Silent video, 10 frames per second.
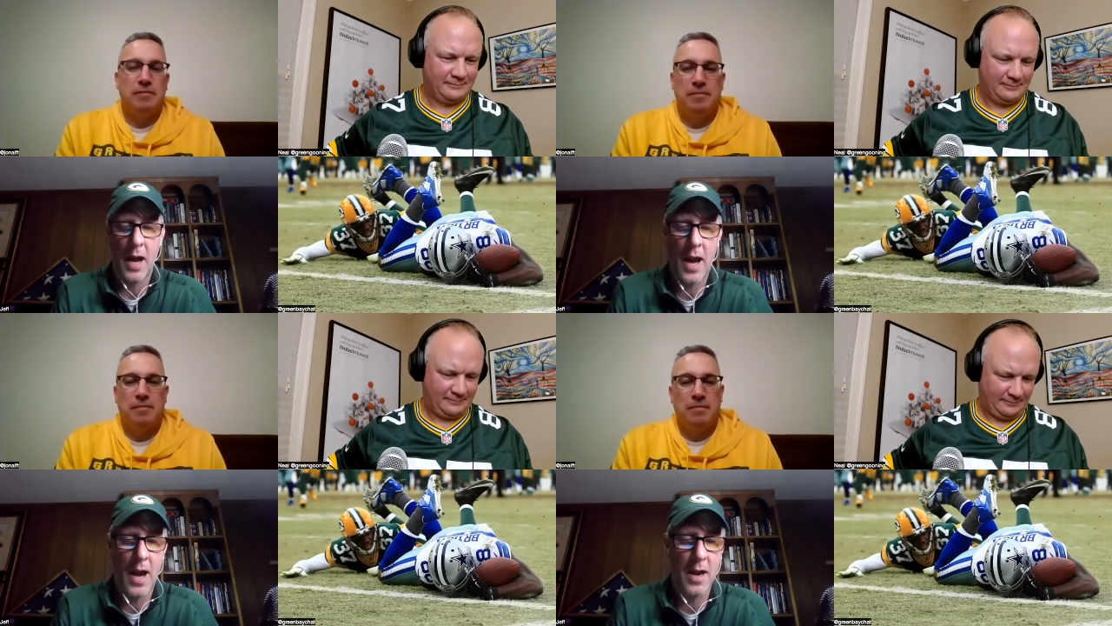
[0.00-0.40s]

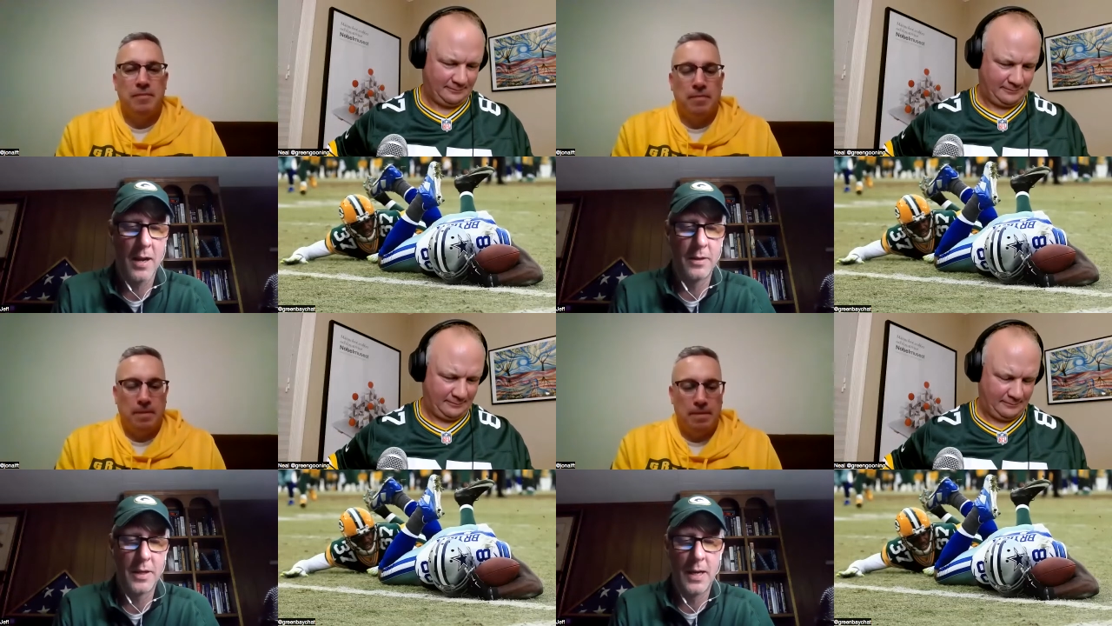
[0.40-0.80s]

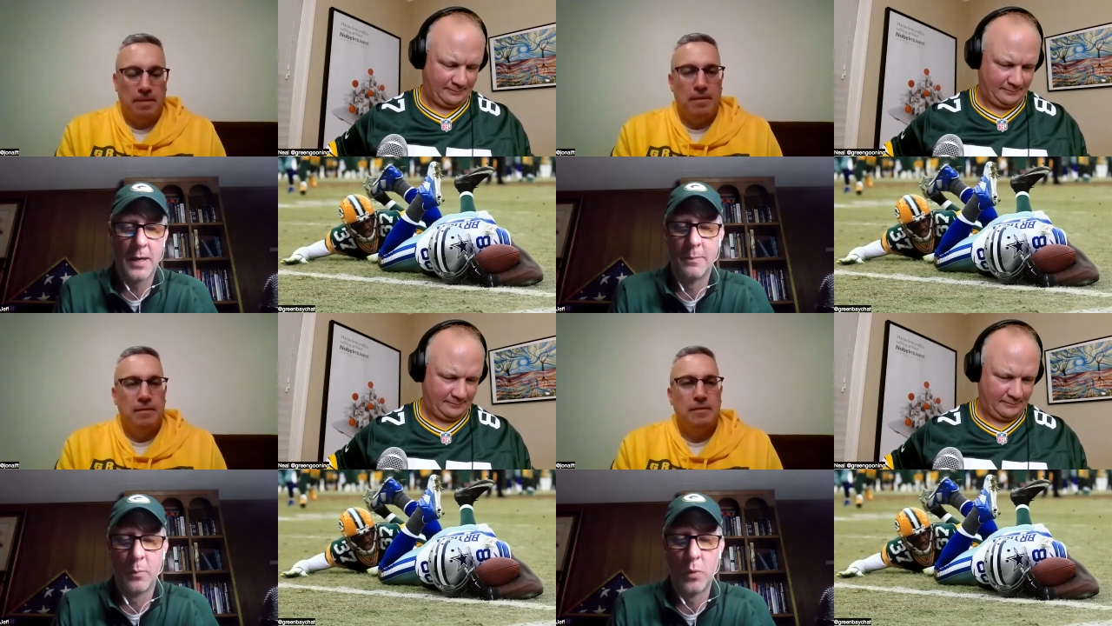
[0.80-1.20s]
Speaker 1: and
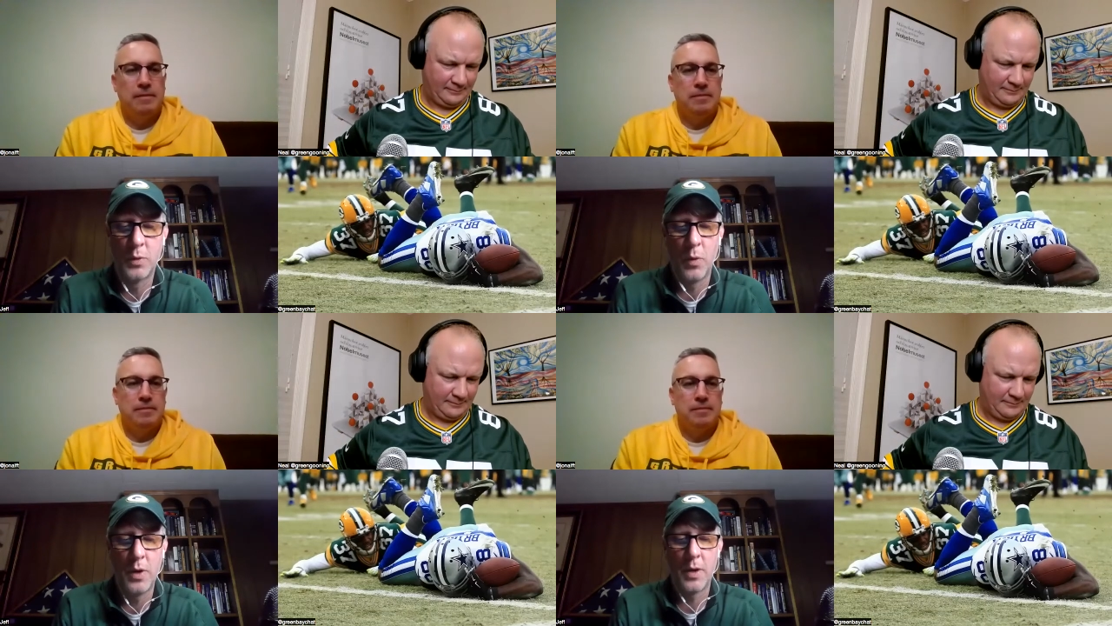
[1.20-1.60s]
um,
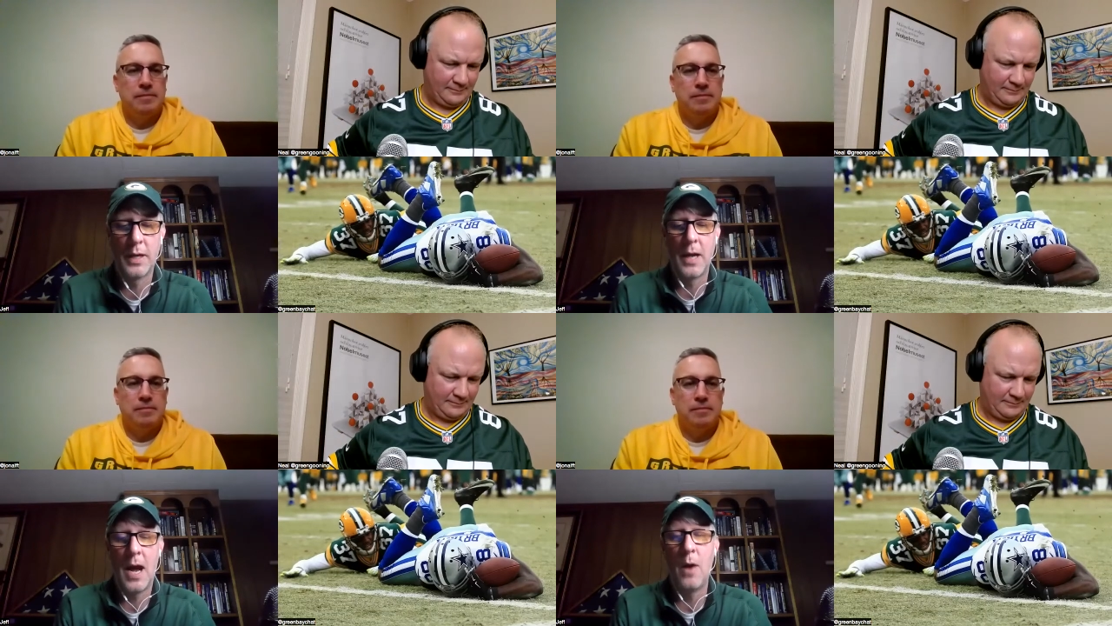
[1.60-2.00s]
was
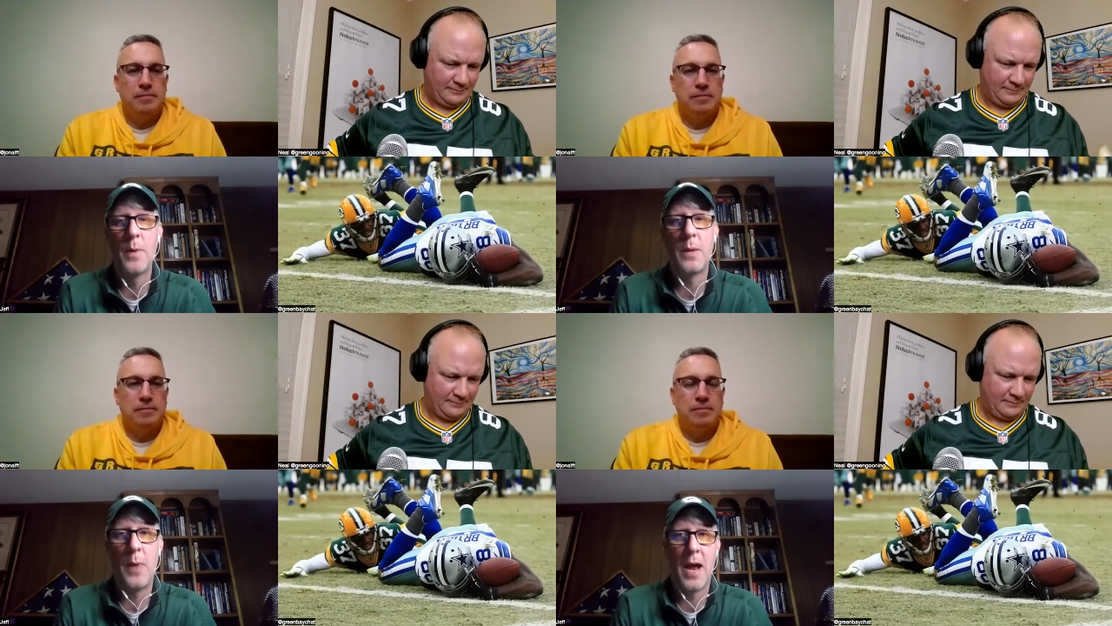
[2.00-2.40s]
wondering how
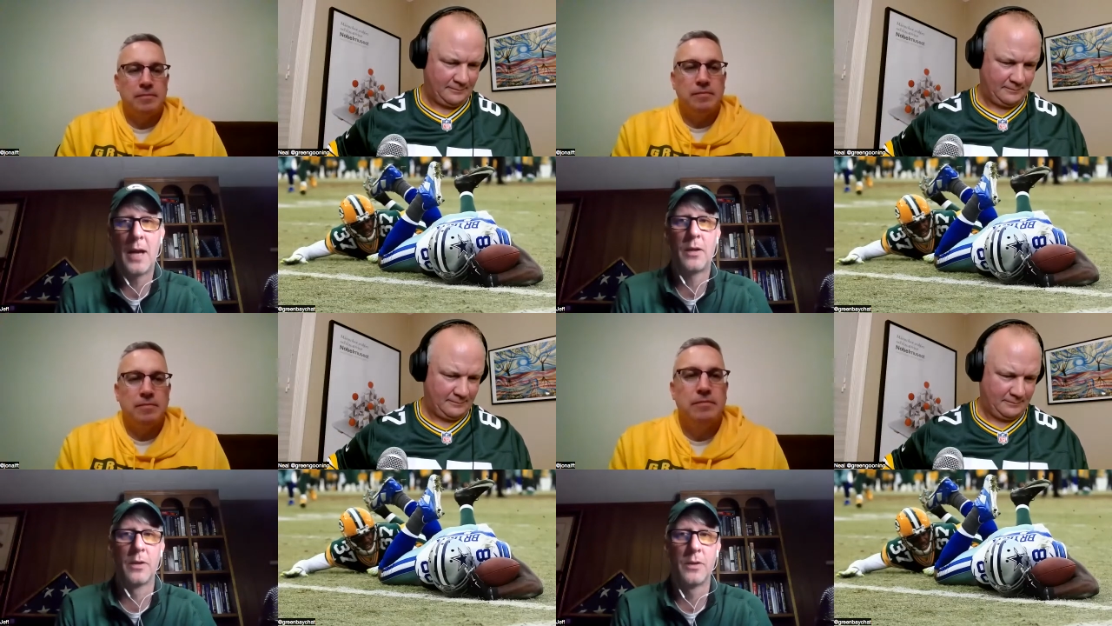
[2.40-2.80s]
many
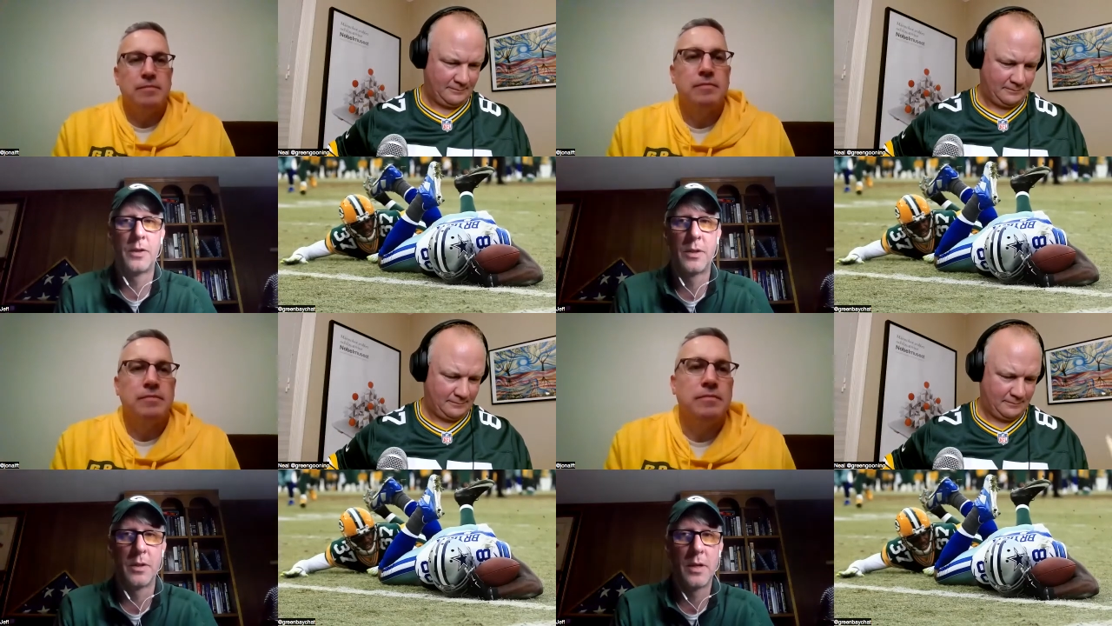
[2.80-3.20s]

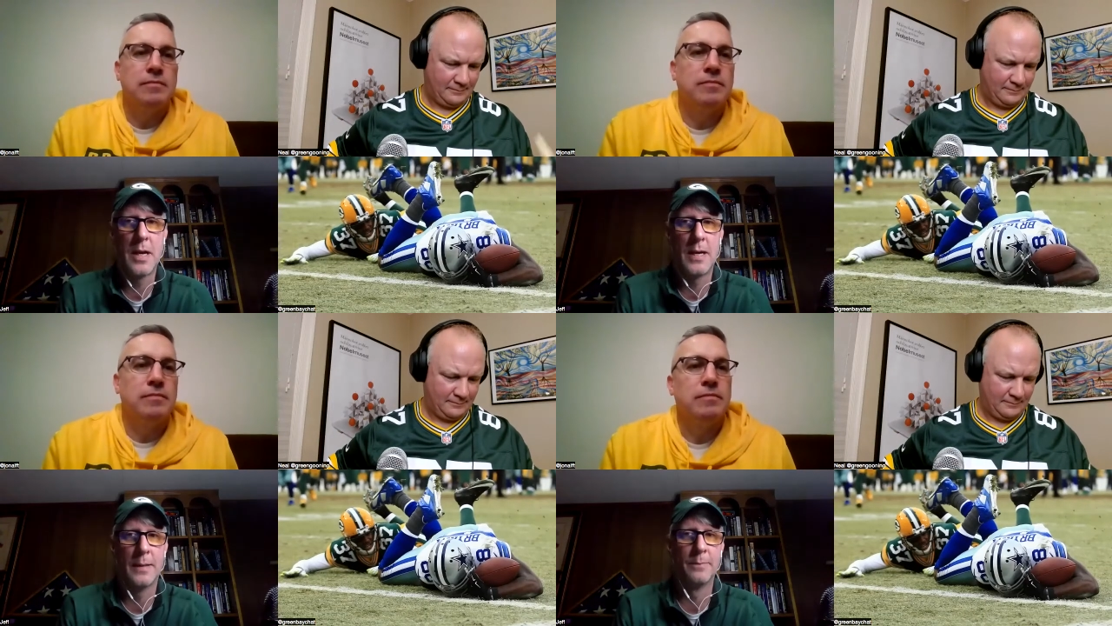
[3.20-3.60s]
Packers
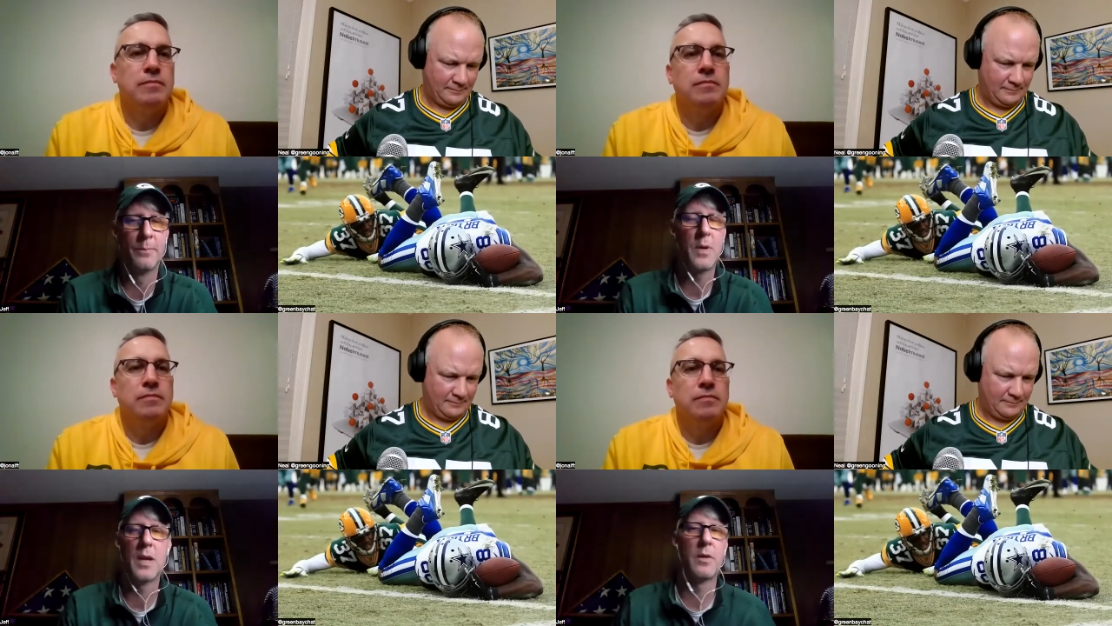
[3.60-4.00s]
um,
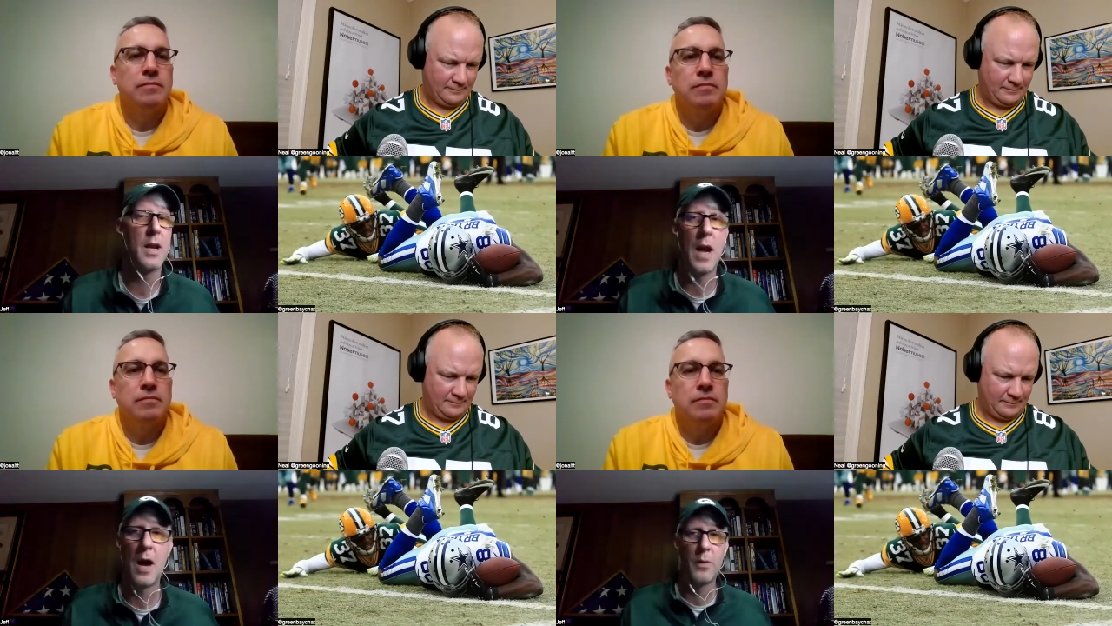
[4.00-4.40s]
and,
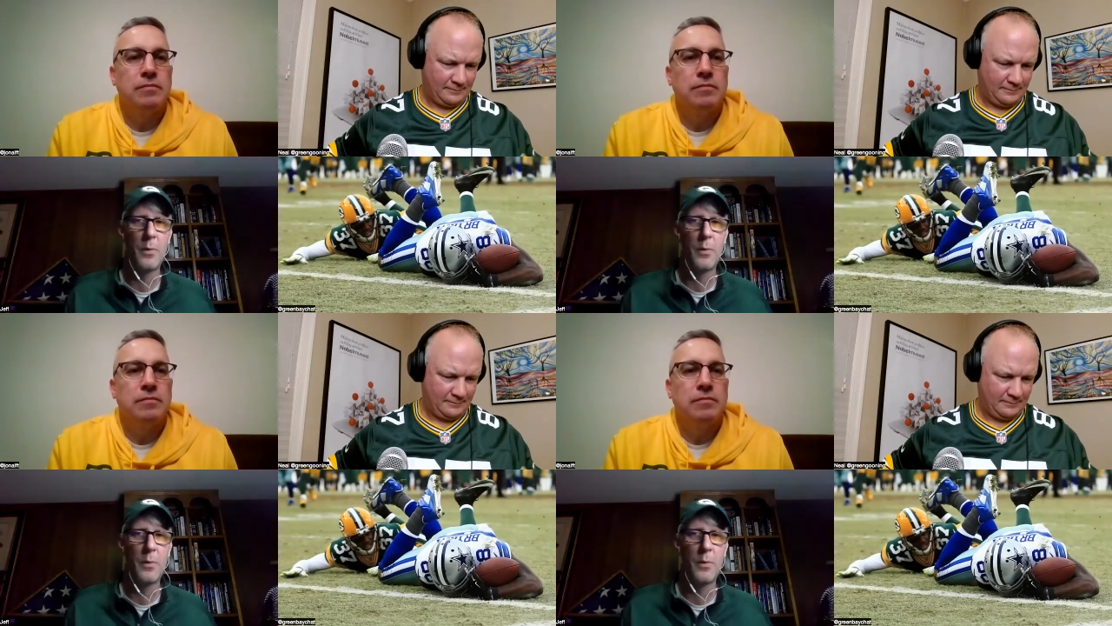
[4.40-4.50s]
and how